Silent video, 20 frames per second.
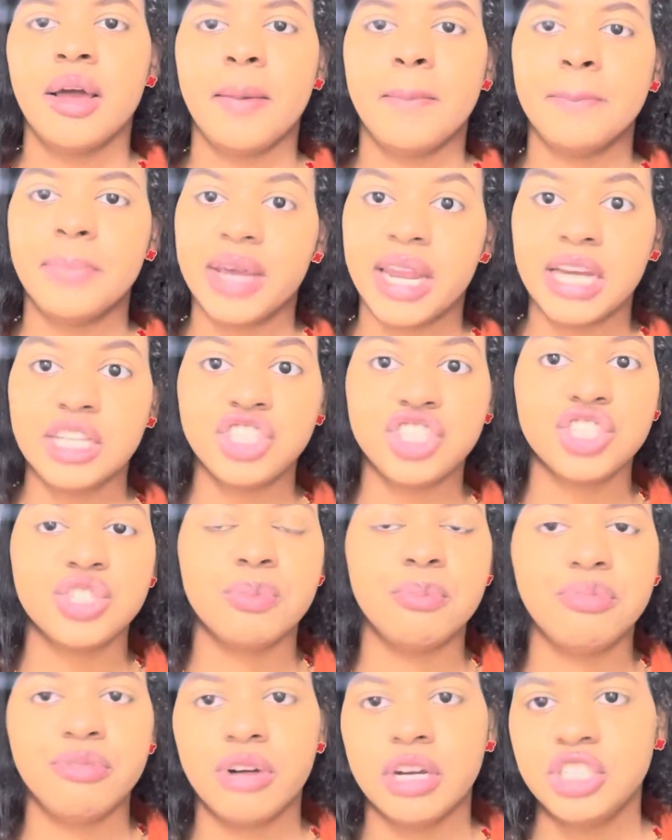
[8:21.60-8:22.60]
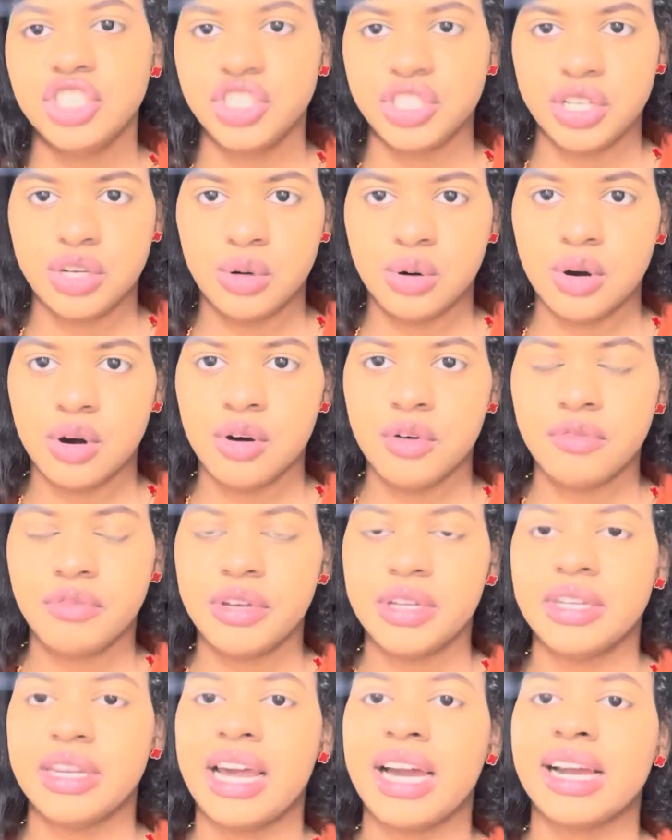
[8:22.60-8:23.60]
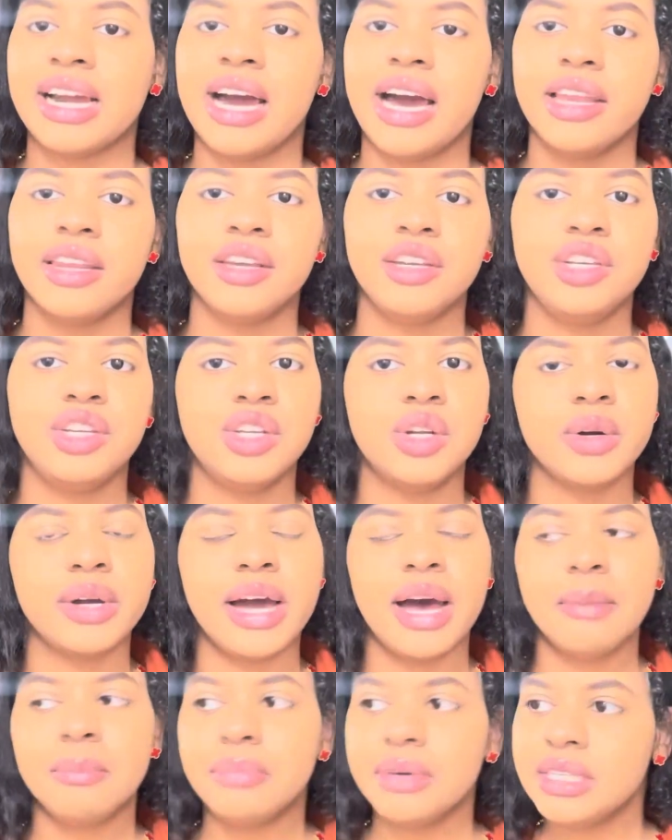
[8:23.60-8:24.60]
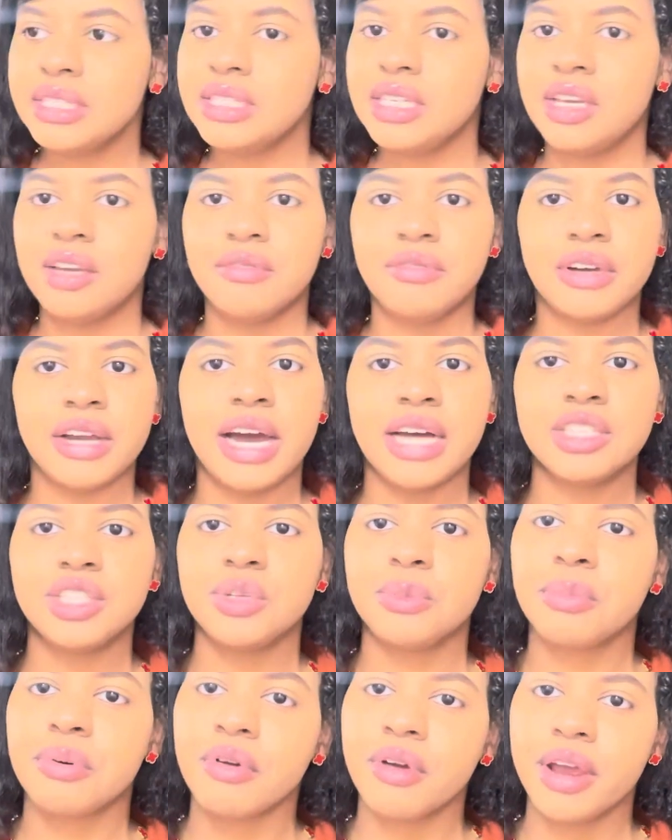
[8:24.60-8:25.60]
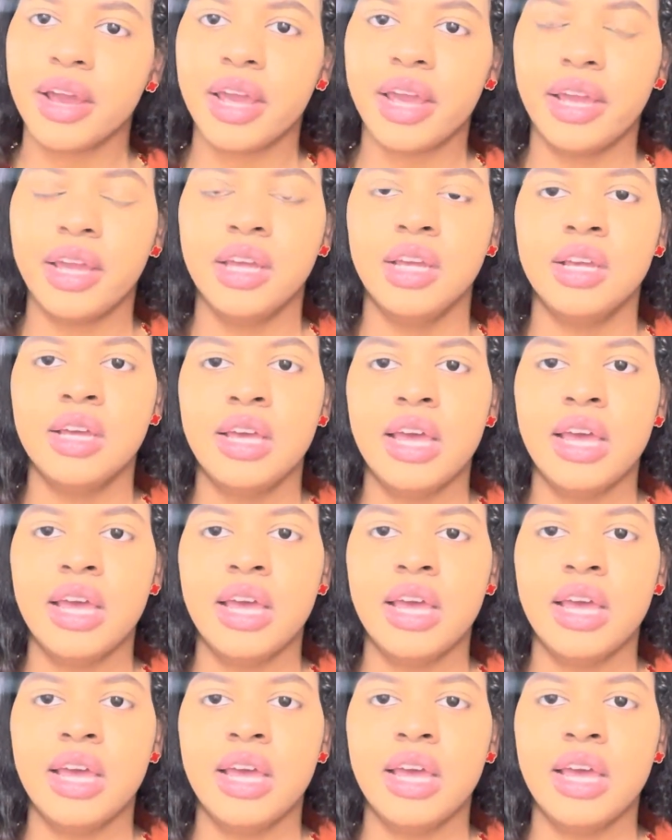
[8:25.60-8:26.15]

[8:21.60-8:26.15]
But I just brushed it off and I kind of, you know, got busy and forgot to pray.